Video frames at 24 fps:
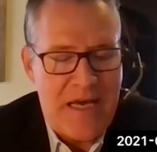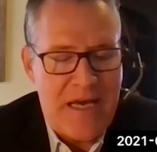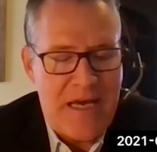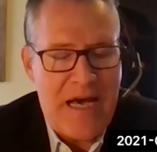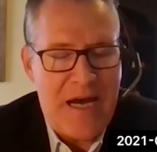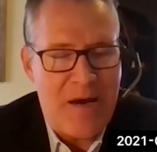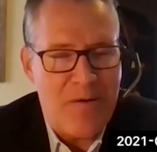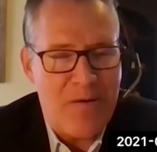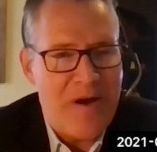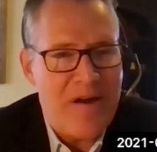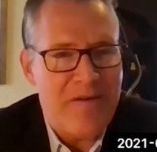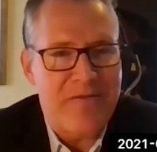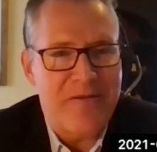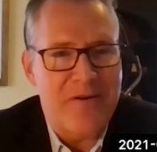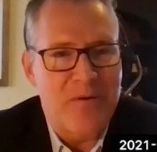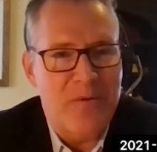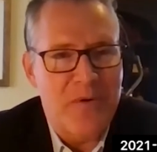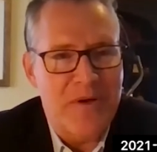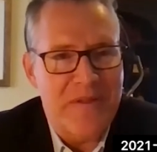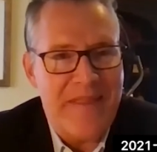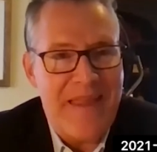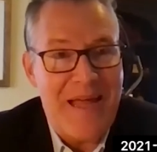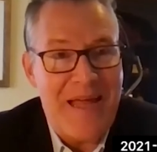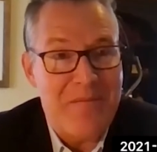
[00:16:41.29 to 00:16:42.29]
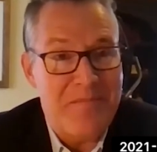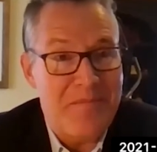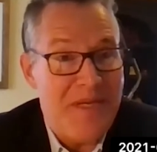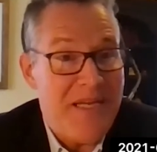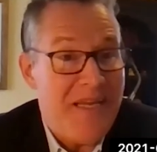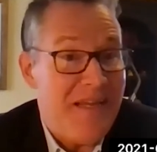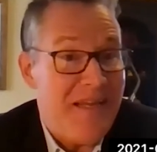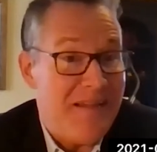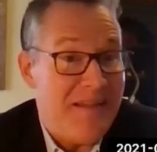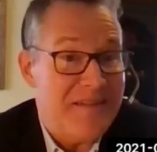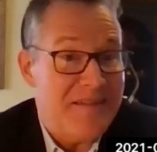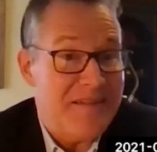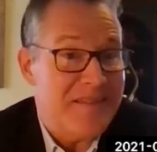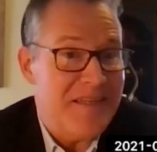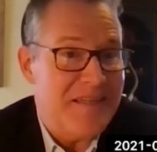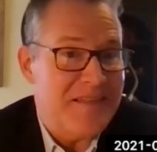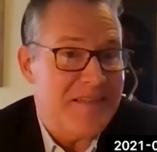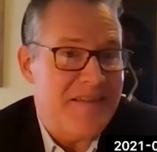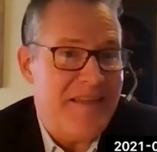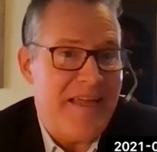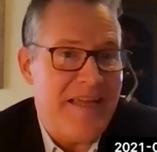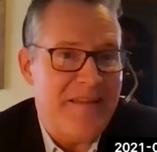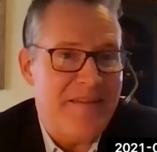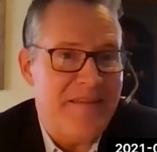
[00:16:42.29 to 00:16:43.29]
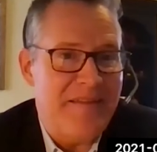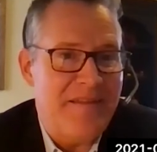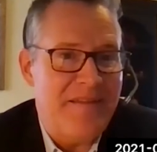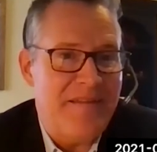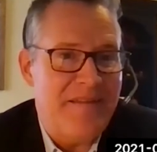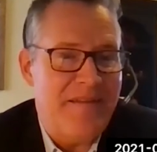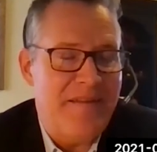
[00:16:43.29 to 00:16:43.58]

However, what that means is that